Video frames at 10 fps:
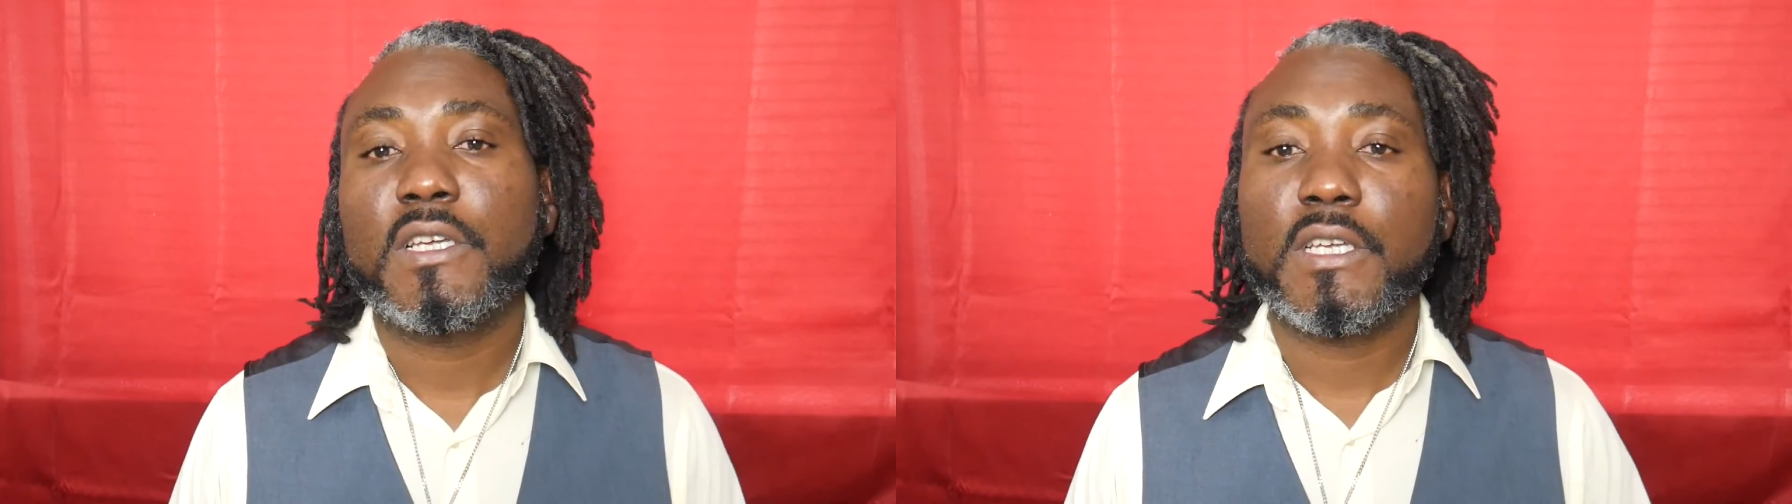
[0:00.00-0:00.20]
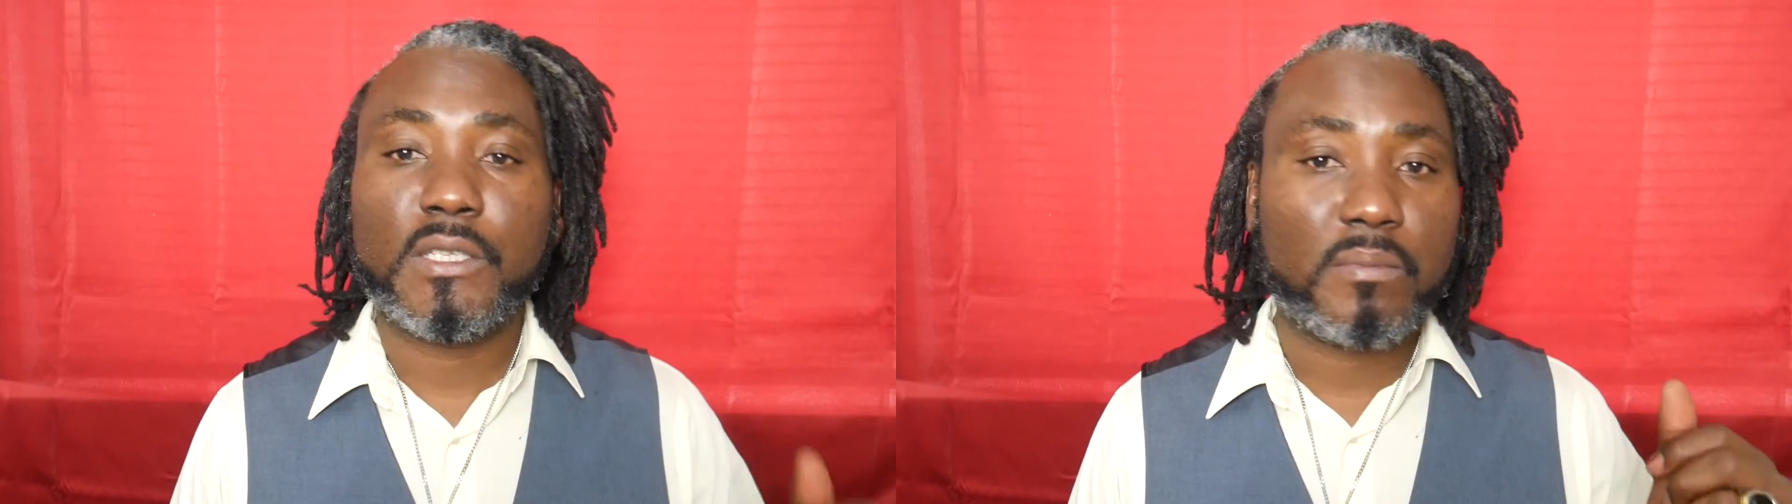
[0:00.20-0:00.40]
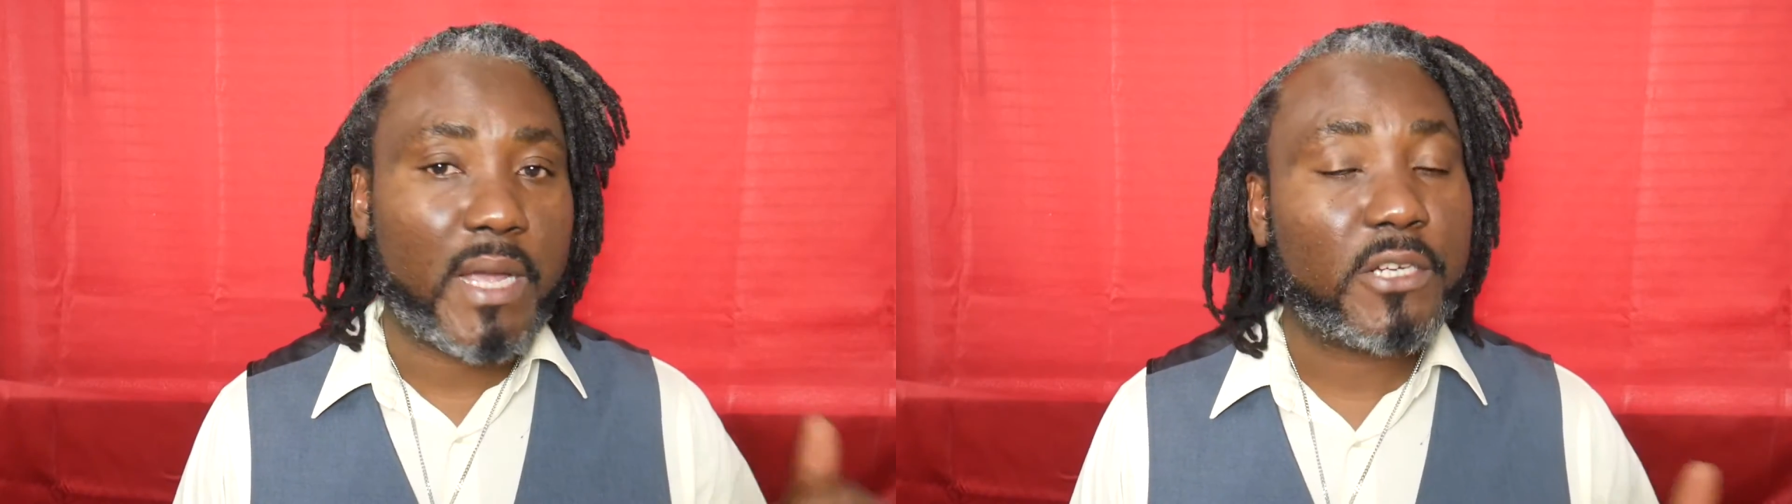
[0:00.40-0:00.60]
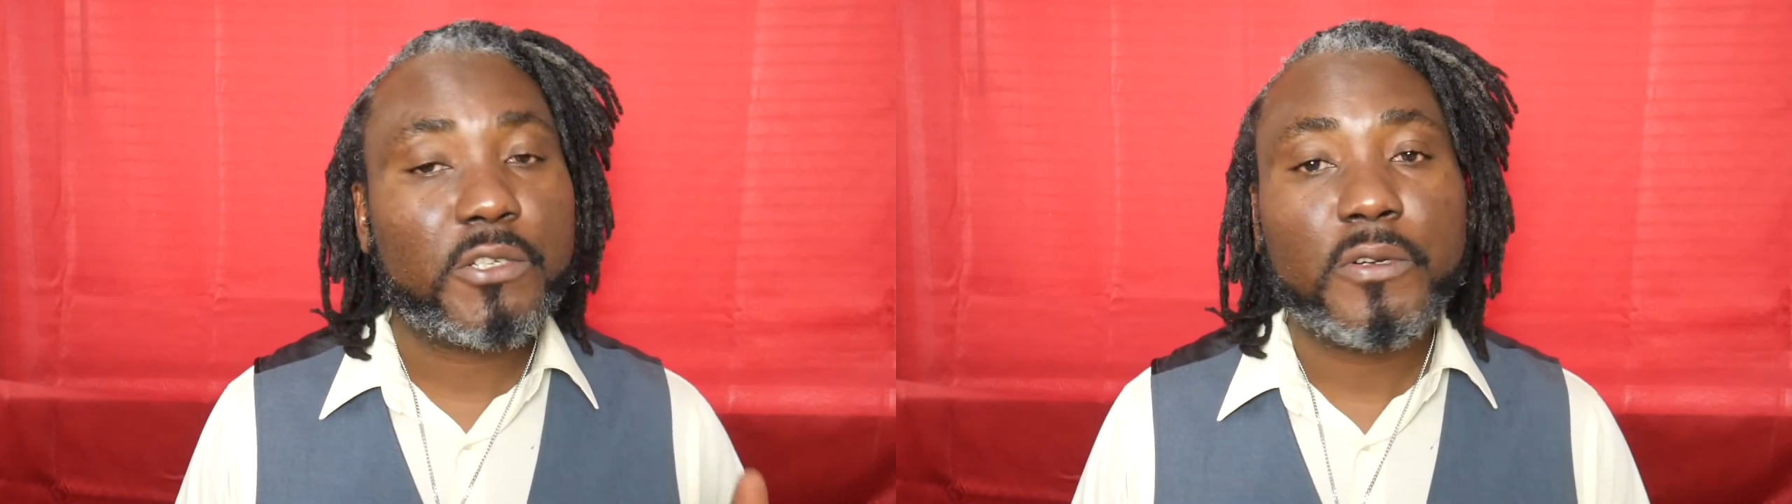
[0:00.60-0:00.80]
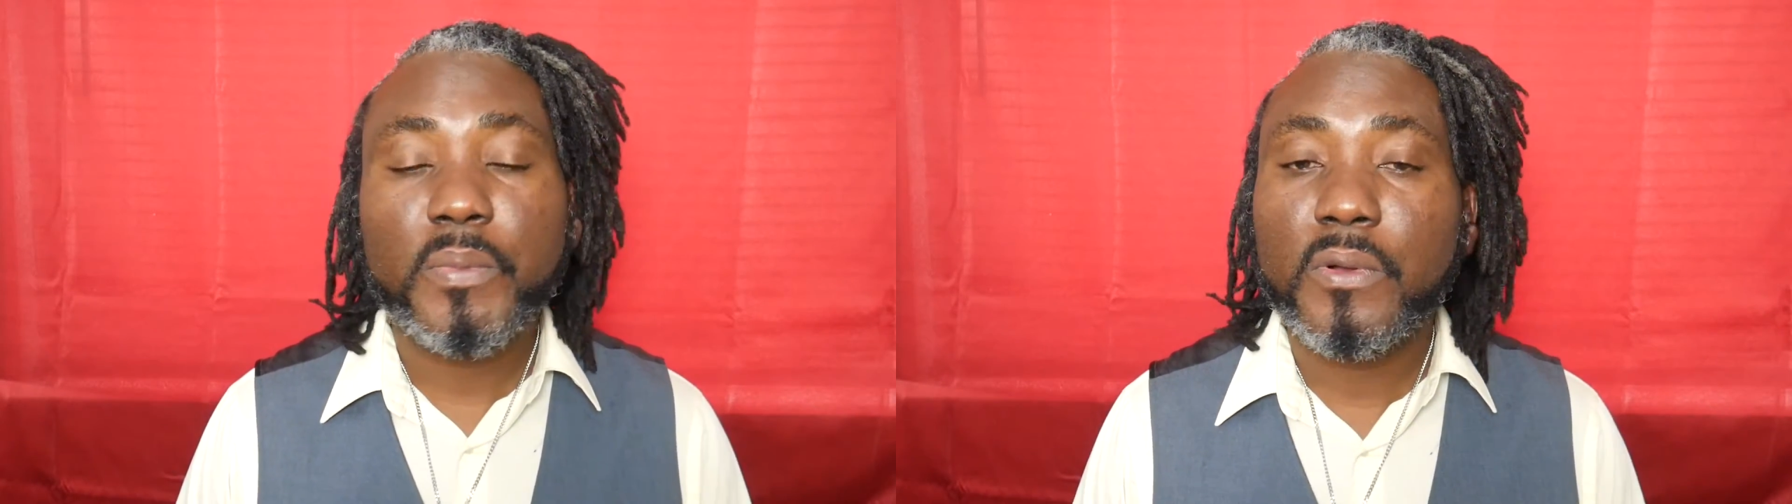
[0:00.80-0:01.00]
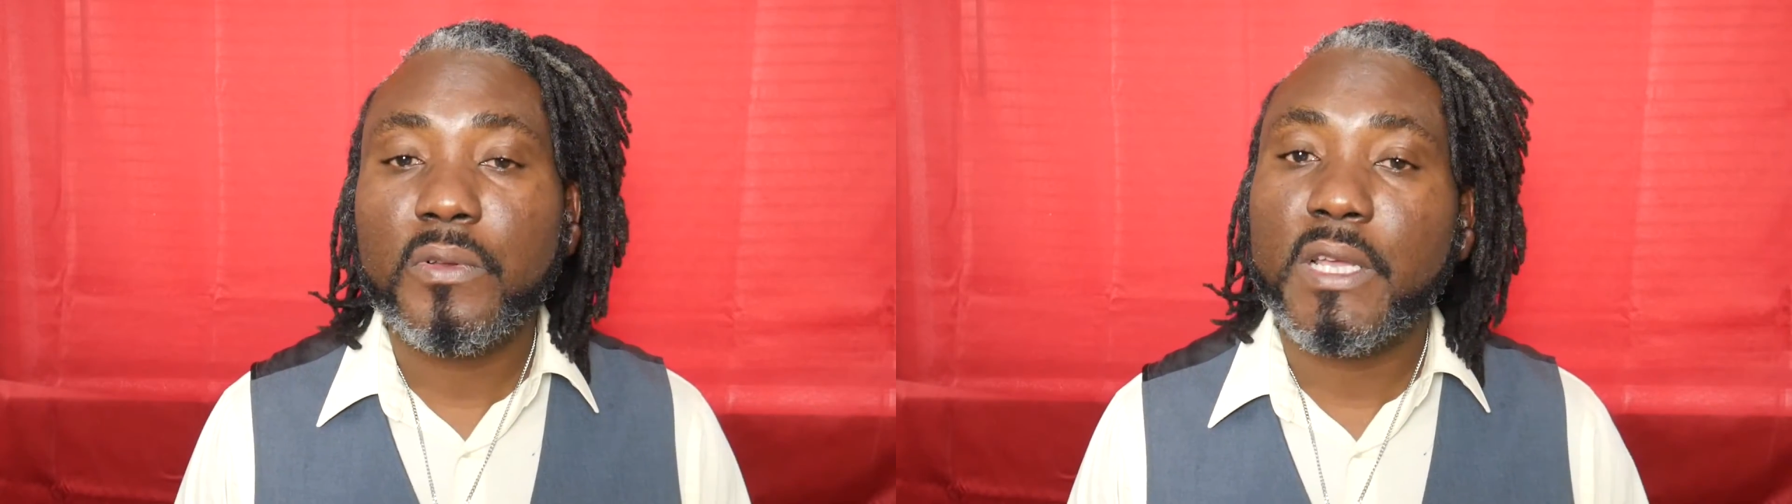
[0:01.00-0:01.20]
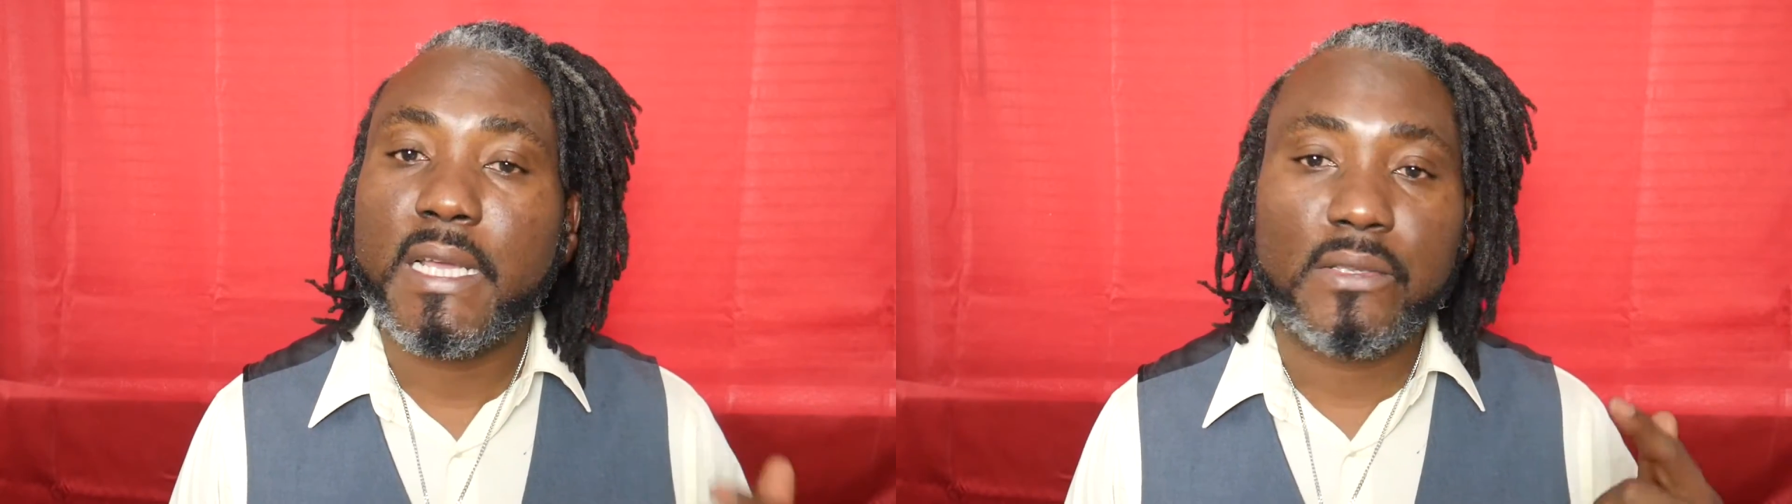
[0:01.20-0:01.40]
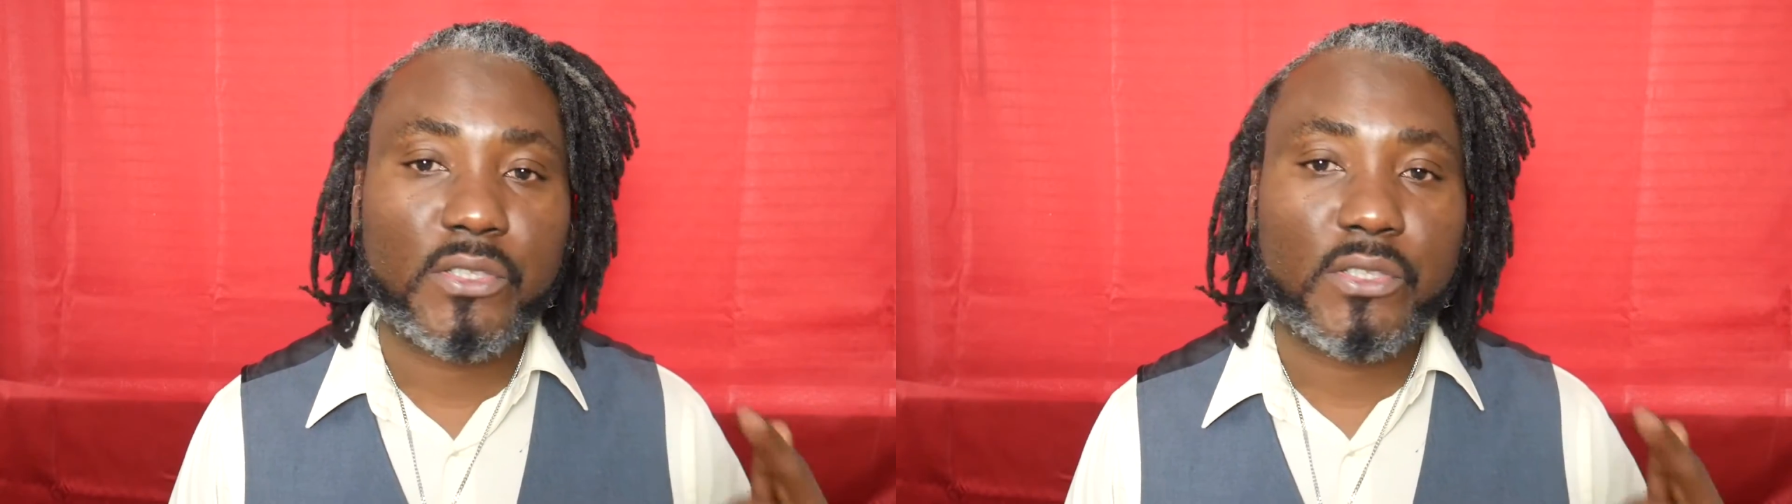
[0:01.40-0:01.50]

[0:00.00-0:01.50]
is measurable and